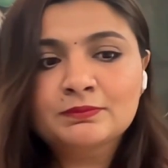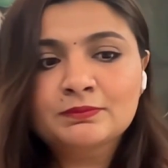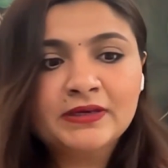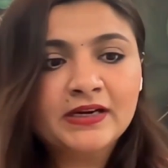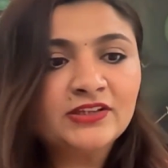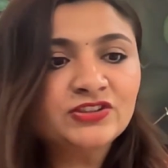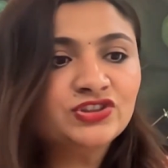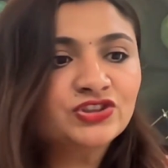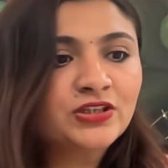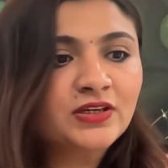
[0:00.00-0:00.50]
but
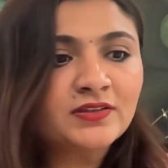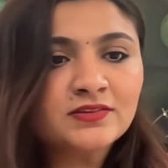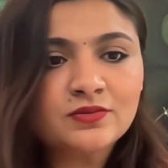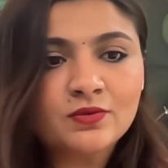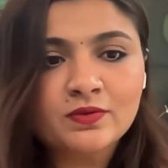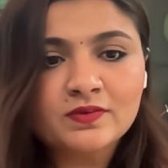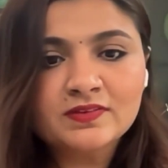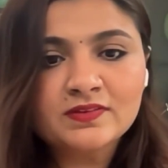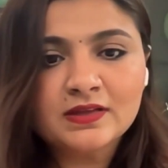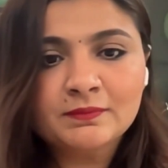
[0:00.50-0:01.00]
I just
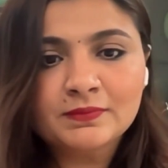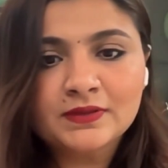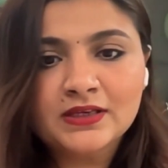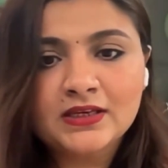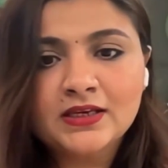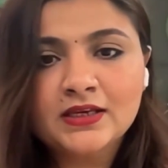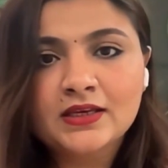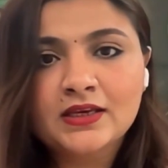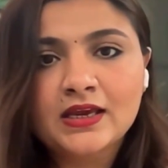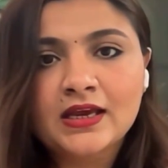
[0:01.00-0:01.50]
saw
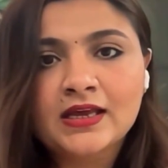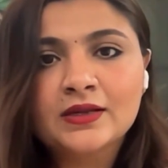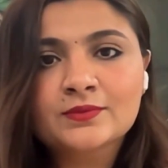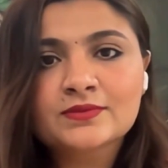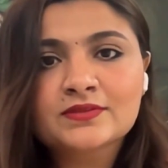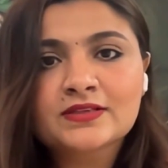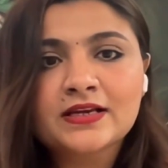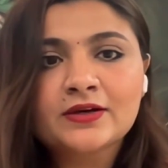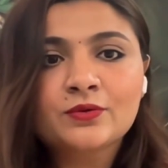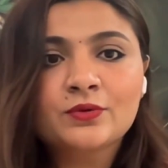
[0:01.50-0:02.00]
something and I
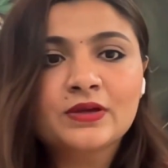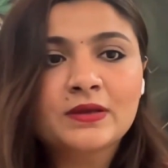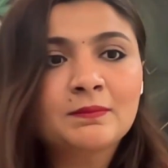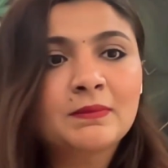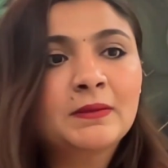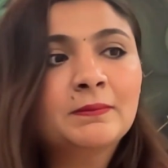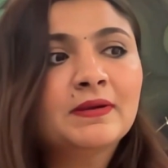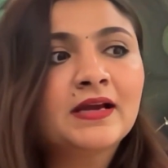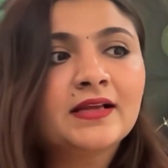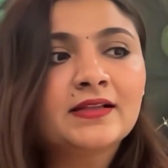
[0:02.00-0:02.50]
was like, okay,
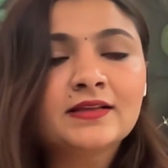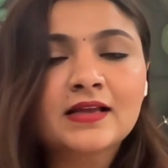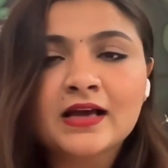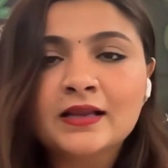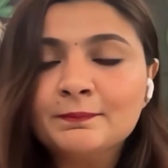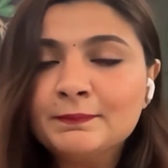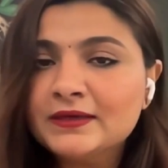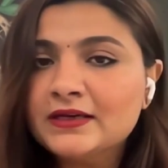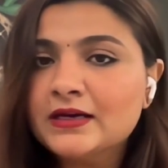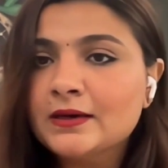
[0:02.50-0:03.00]
maybe I'll
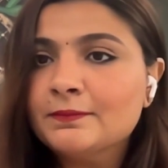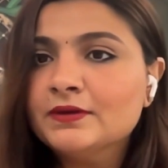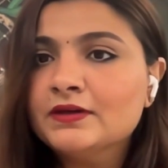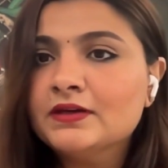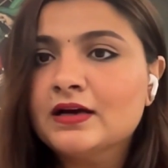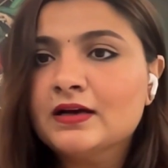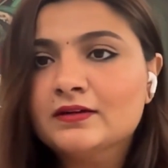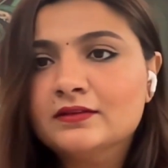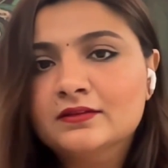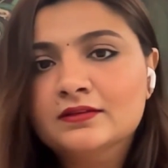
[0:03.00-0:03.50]
pick up a
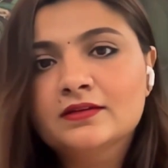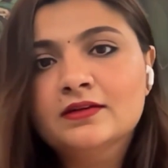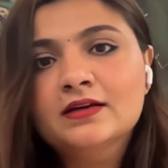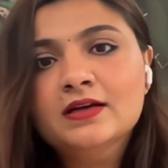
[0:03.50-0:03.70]
color.